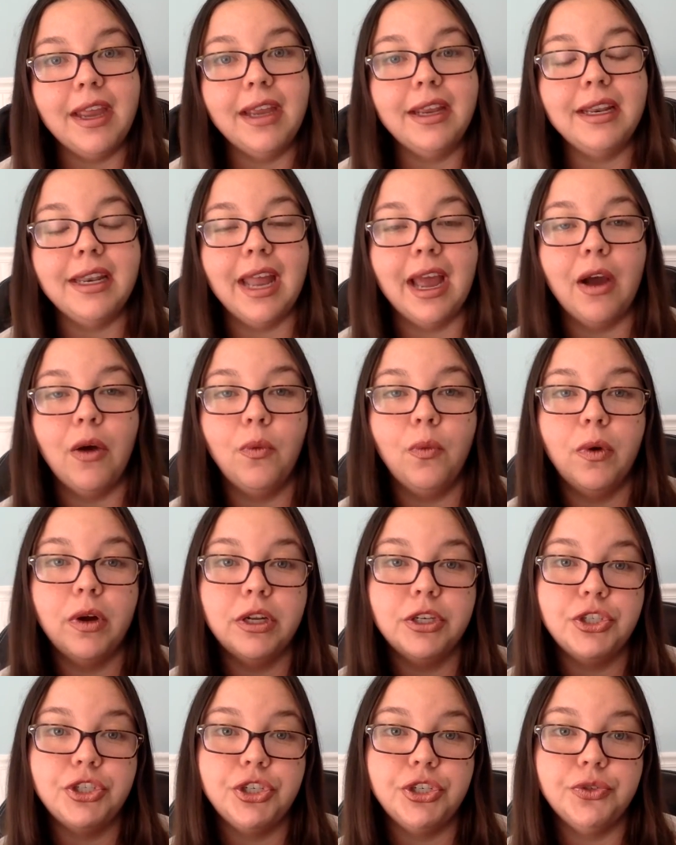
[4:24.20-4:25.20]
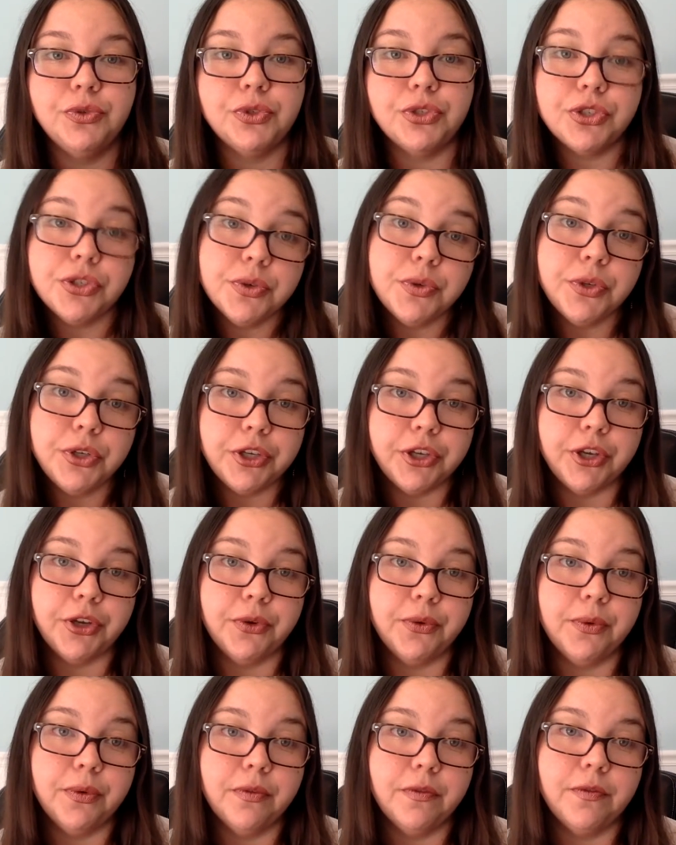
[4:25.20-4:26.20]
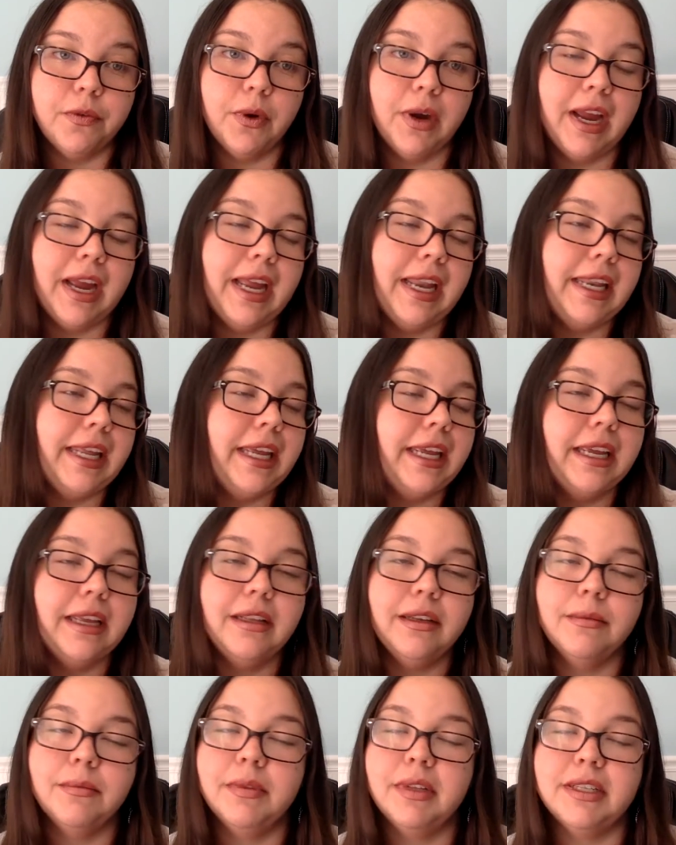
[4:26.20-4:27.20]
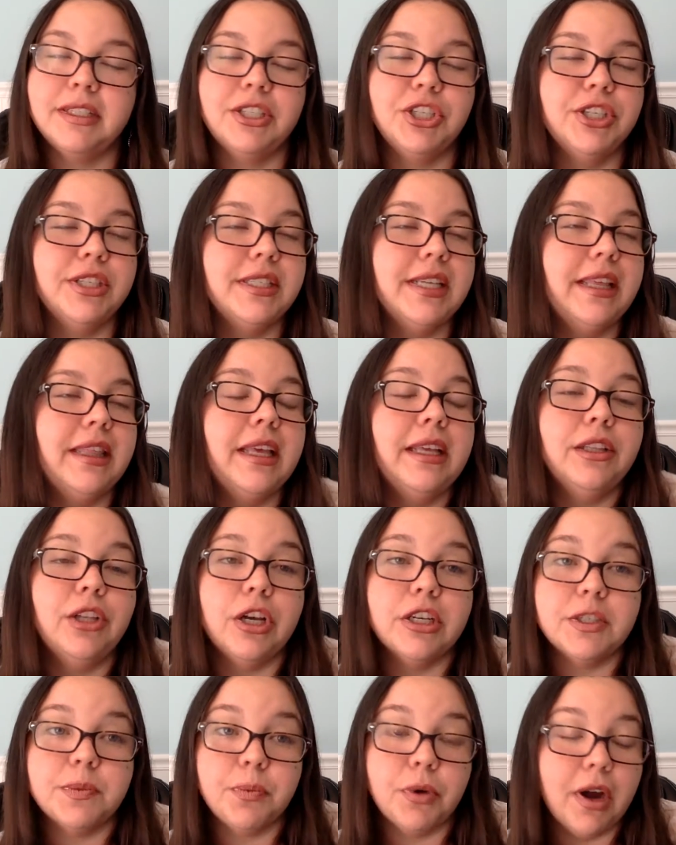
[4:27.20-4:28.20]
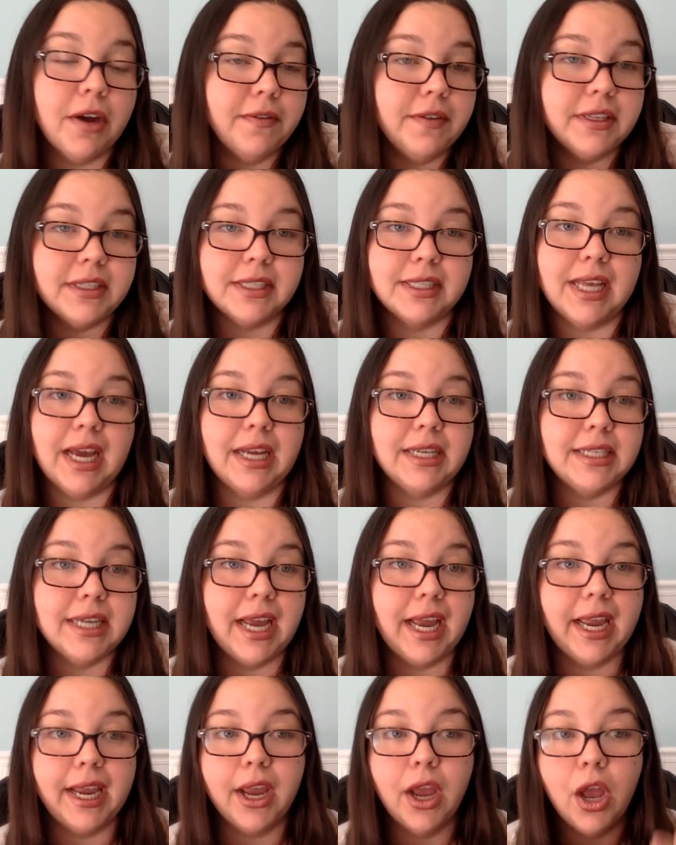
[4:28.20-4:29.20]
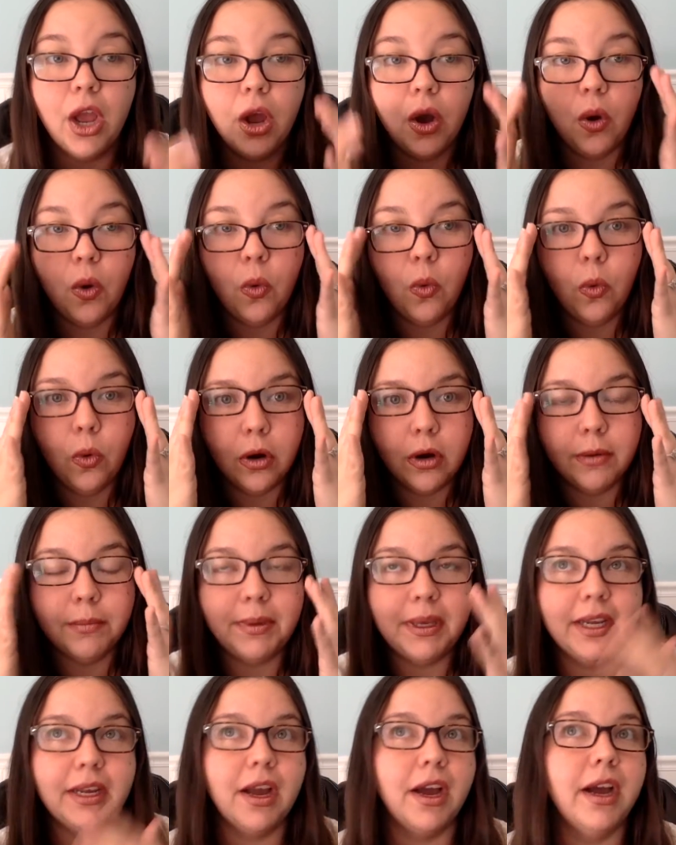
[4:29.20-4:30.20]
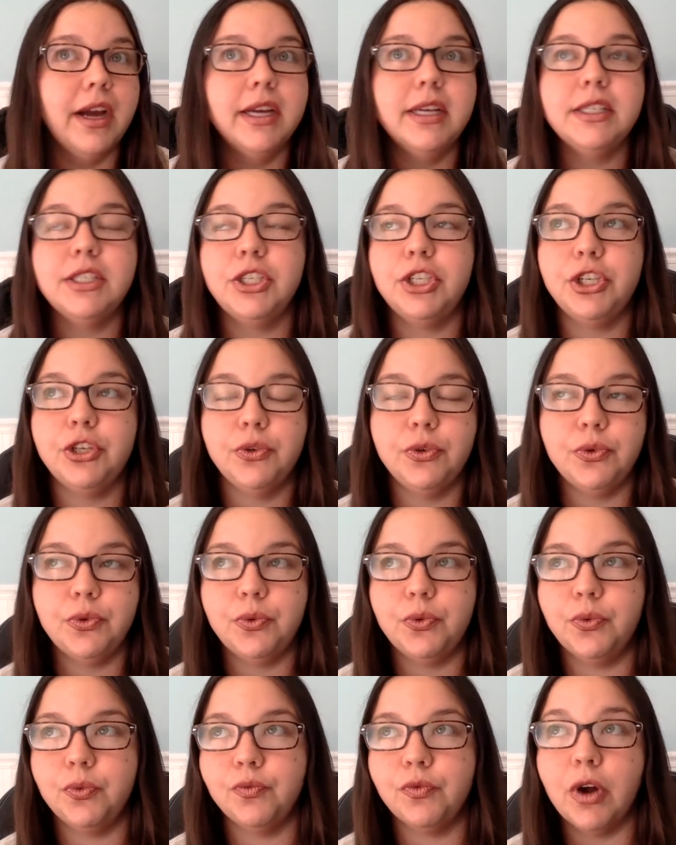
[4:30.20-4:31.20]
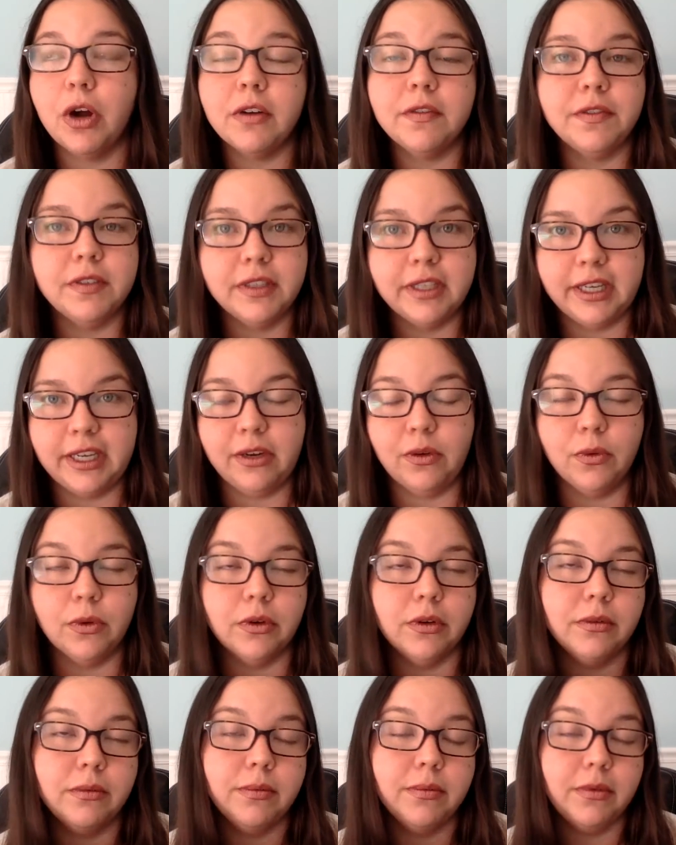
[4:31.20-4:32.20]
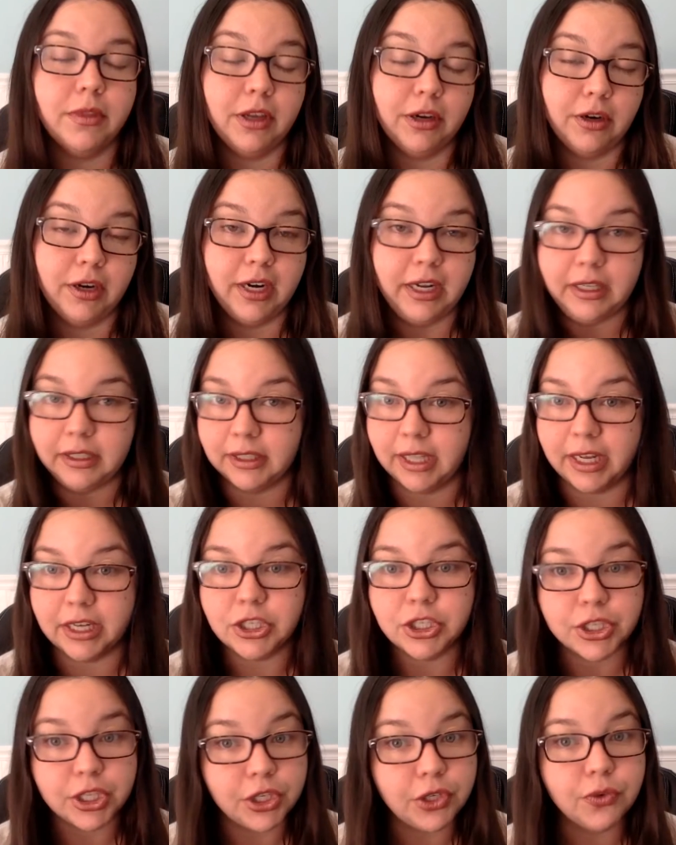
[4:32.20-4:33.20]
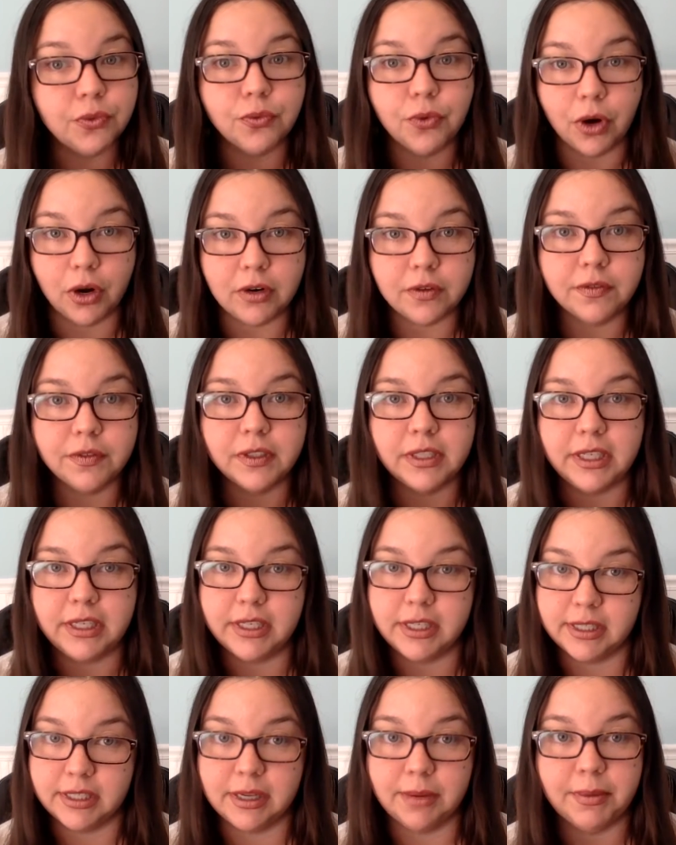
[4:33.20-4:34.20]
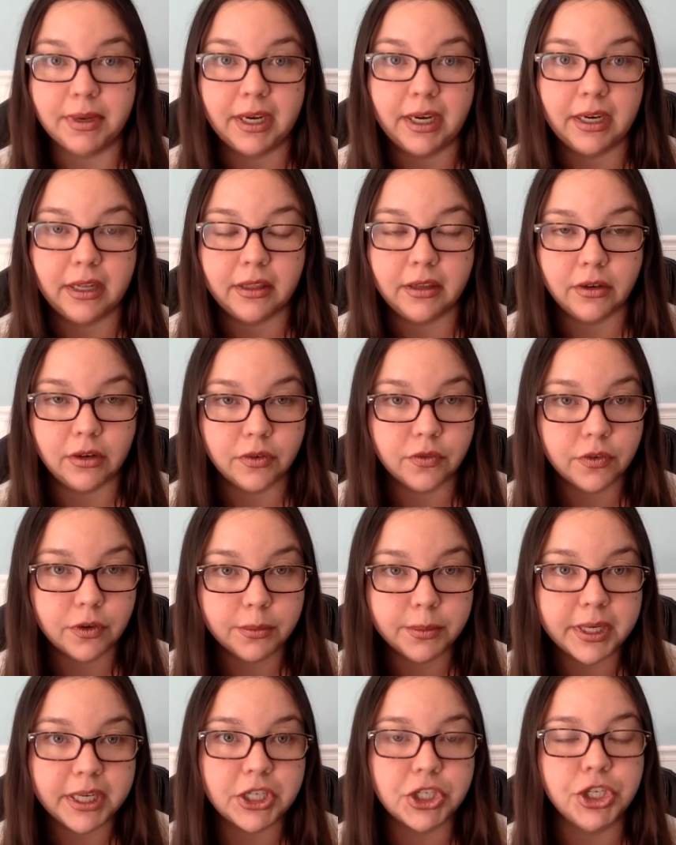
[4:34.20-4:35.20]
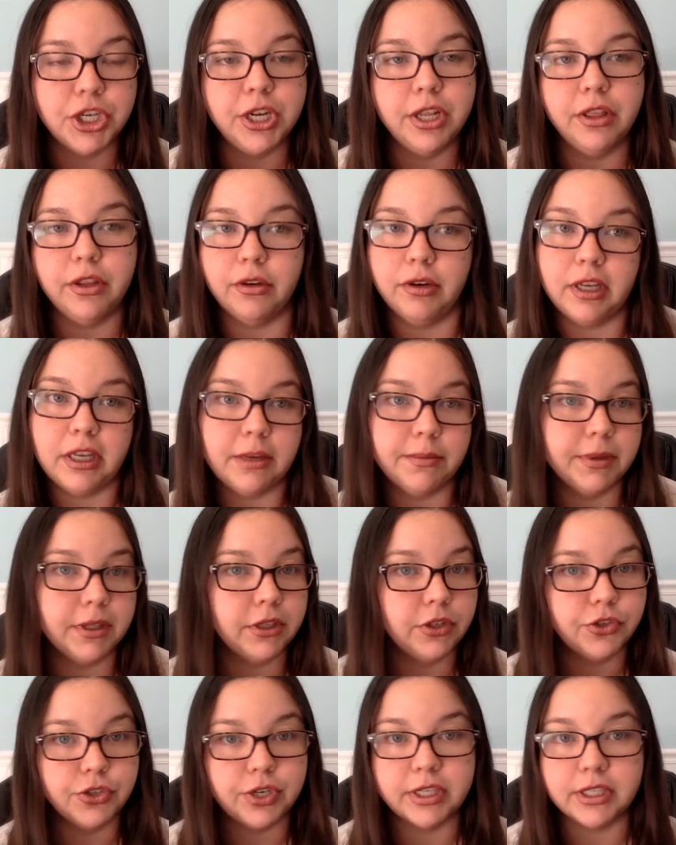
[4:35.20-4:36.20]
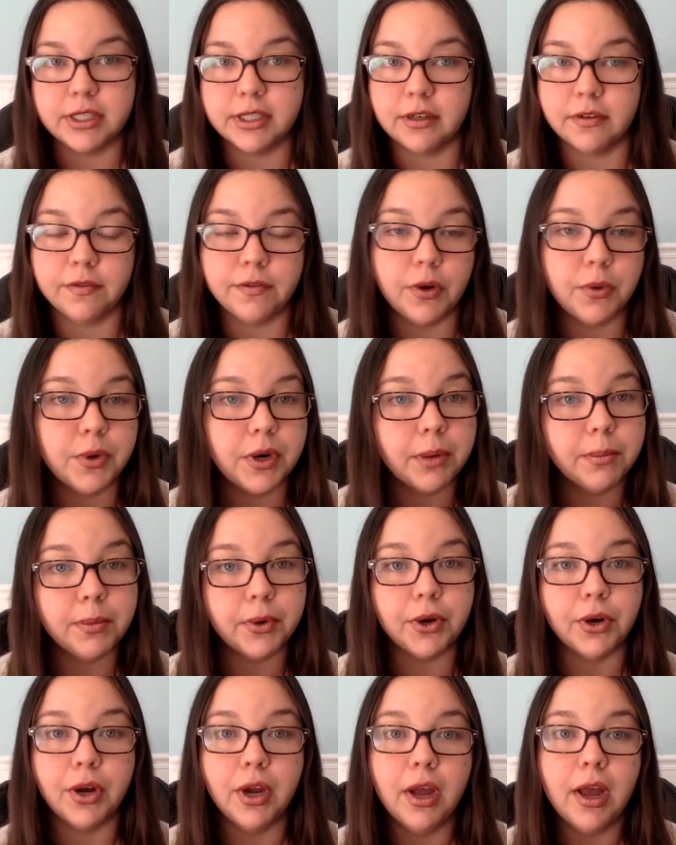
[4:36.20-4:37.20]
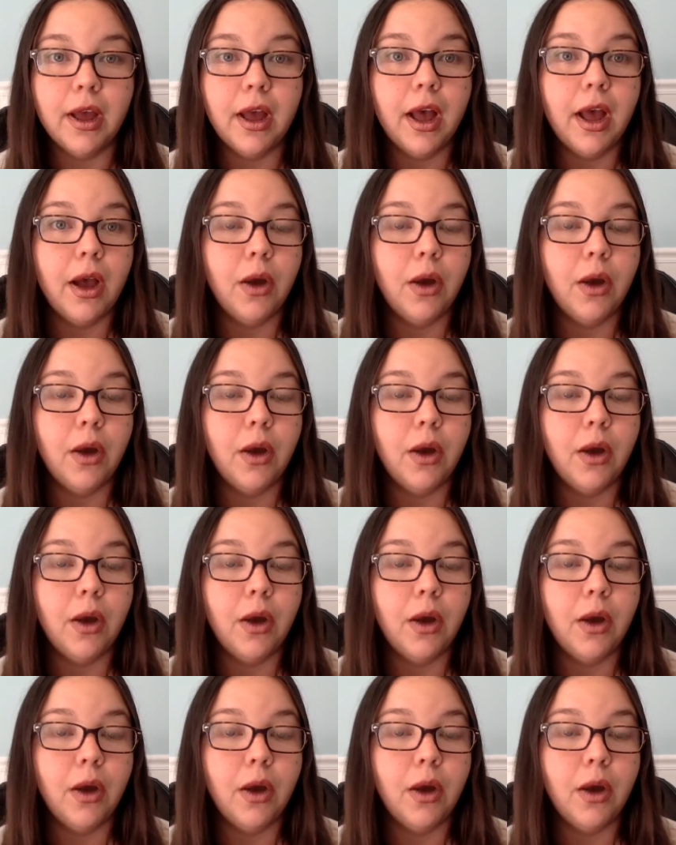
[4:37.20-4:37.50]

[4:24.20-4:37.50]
and they now want to sue you for any, let's just say they lost profits that day, or because you wrongfully, or they're going to allege that you wrongfully disseminated their information, their email address, their phone number,